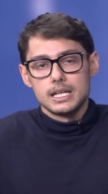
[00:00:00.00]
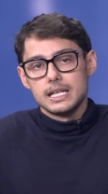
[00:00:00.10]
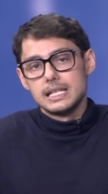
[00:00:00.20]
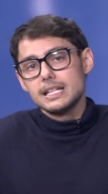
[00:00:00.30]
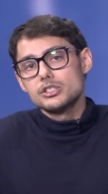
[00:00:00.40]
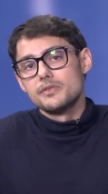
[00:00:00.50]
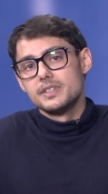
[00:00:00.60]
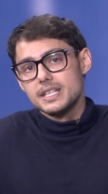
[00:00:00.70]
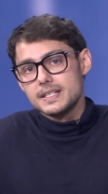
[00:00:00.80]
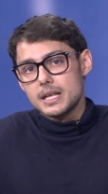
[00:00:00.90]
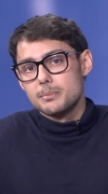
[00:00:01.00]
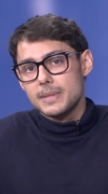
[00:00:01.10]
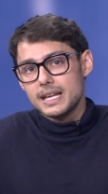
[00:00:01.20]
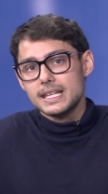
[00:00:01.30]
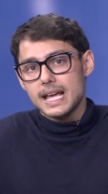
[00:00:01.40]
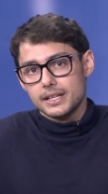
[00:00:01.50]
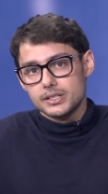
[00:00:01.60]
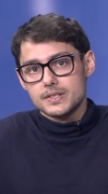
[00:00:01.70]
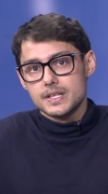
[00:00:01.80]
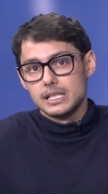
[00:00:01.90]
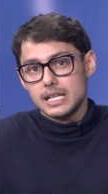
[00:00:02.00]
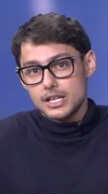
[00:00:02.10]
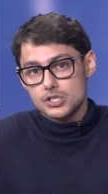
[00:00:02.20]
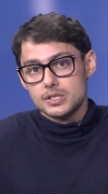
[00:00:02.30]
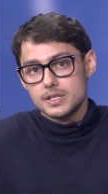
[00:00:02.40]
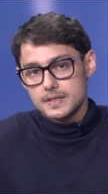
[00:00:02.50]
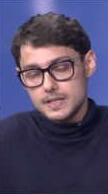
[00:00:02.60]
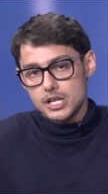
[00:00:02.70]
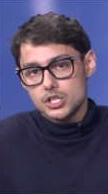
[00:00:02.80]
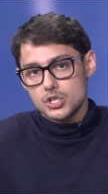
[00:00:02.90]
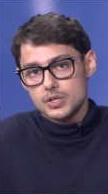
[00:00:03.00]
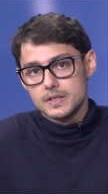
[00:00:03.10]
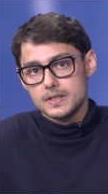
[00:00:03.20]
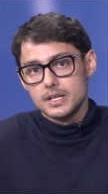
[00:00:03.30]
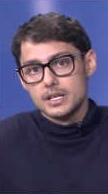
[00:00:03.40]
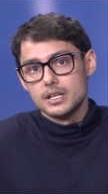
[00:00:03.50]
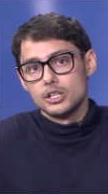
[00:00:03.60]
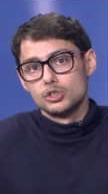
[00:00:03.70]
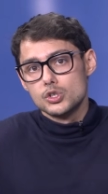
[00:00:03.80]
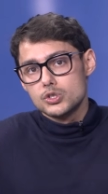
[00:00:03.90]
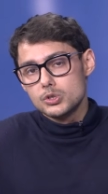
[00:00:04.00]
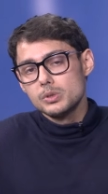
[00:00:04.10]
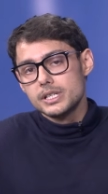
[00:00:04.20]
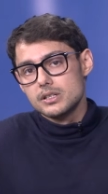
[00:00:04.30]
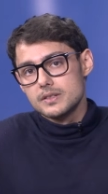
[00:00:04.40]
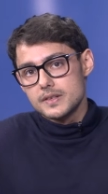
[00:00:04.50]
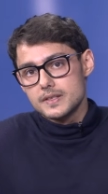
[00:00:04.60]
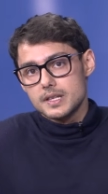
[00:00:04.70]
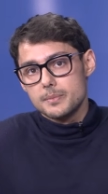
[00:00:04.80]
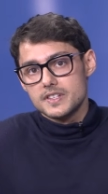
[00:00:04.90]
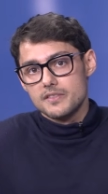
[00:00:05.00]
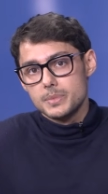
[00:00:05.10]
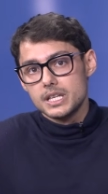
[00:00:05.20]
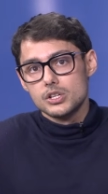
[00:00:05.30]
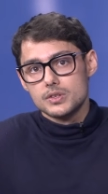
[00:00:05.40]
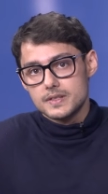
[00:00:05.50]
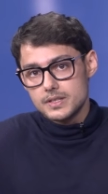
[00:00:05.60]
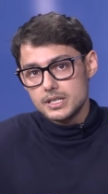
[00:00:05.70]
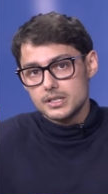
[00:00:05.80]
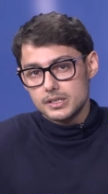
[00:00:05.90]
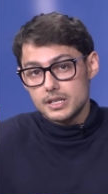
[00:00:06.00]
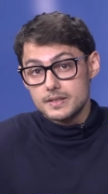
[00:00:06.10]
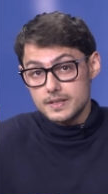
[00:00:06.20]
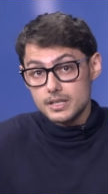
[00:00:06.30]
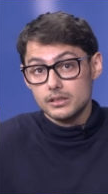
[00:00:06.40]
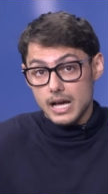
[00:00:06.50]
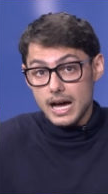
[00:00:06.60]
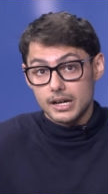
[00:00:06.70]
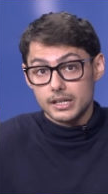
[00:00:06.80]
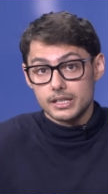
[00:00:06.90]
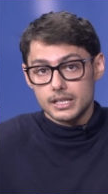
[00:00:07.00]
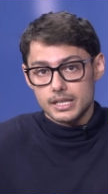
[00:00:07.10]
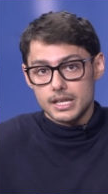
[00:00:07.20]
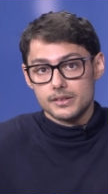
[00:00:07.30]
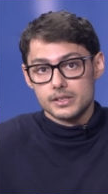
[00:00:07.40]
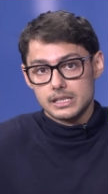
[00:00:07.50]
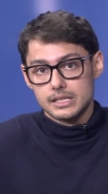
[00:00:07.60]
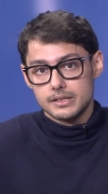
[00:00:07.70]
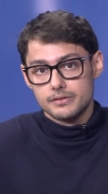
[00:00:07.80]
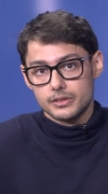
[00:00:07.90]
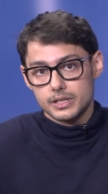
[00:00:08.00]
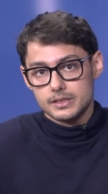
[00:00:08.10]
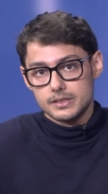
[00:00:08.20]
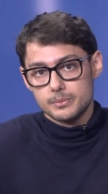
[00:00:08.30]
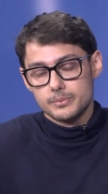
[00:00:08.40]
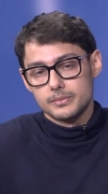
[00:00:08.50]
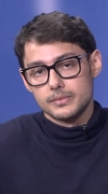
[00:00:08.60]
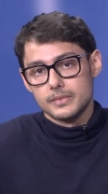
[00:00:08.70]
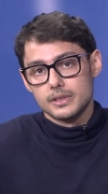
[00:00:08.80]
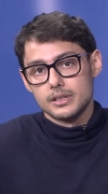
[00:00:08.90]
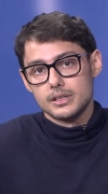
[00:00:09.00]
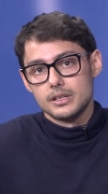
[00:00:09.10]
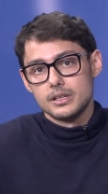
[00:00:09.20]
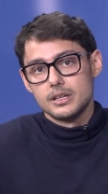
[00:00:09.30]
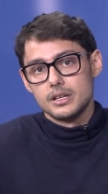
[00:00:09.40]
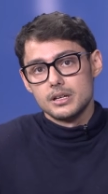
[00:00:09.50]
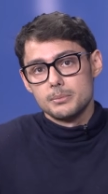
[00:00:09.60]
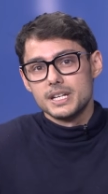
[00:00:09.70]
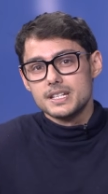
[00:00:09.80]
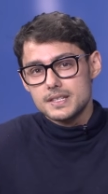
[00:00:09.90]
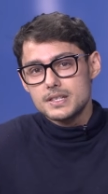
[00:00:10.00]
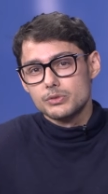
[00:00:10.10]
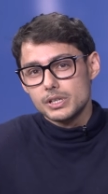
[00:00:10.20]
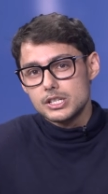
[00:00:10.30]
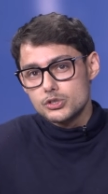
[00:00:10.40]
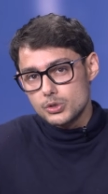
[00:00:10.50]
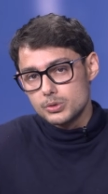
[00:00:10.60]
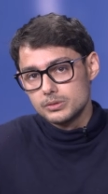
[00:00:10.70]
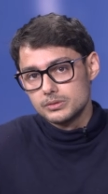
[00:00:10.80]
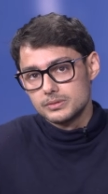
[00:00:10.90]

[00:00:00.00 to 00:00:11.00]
In light of these and many others alleged distinctions, those two legal systems have been considered and still are inherently different. But is this really true?